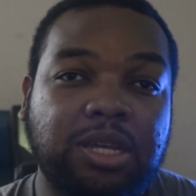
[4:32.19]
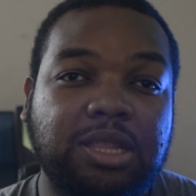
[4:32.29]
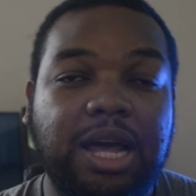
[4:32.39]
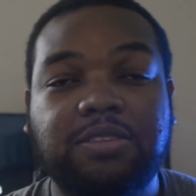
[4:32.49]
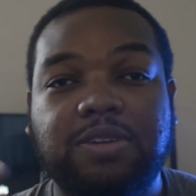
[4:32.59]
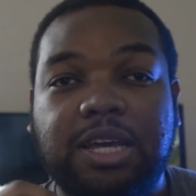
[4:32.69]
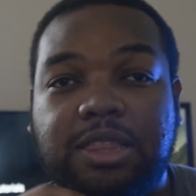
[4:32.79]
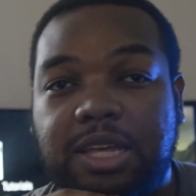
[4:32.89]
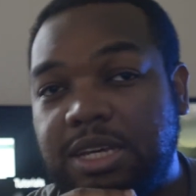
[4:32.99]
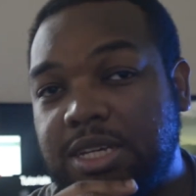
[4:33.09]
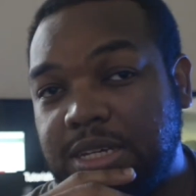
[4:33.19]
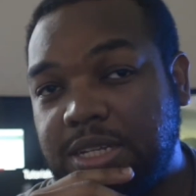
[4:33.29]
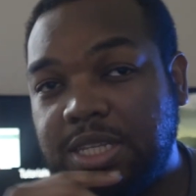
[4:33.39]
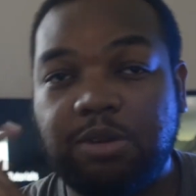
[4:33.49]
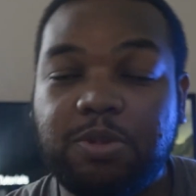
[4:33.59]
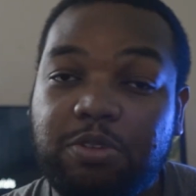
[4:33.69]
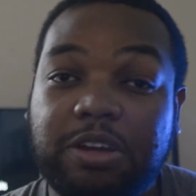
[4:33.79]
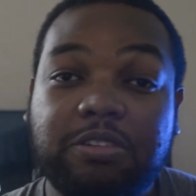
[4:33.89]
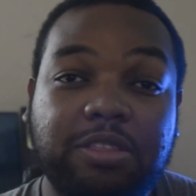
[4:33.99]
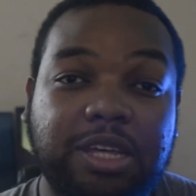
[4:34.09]
that's what I think. Tell me
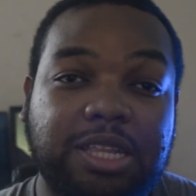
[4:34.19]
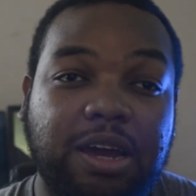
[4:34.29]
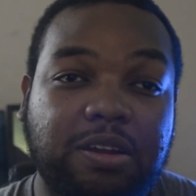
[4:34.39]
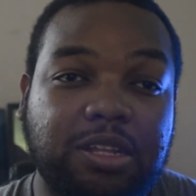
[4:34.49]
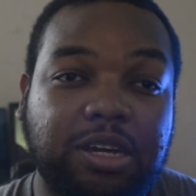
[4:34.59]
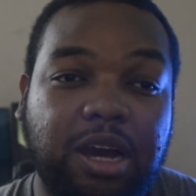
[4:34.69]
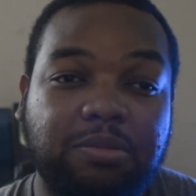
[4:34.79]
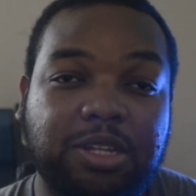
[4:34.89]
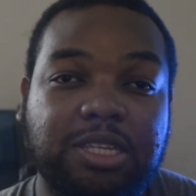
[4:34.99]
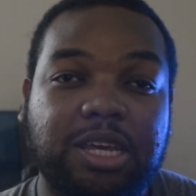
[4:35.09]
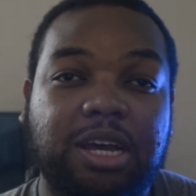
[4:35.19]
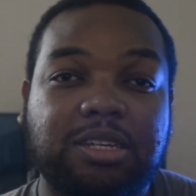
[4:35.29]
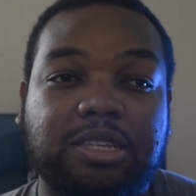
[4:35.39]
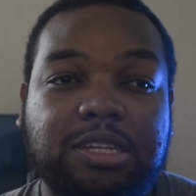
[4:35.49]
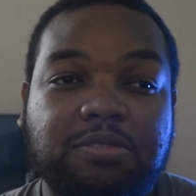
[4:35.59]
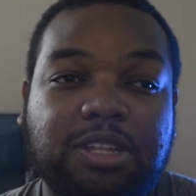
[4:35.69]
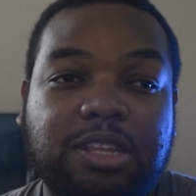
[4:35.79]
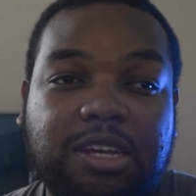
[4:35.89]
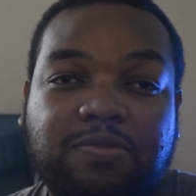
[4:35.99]
what you think down in the comments, and I'll see you in the next